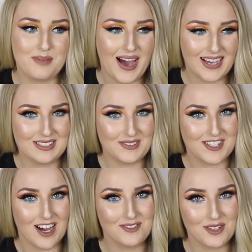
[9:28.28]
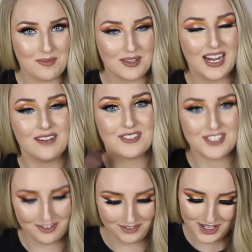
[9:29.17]
and bags of stuff, so I'm gonna have to
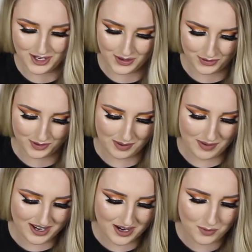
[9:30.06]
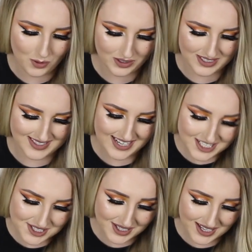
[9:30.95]
definitely go through my makeup
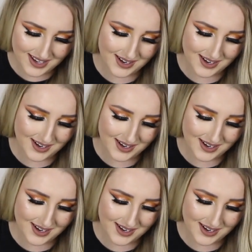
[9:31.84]
organization again.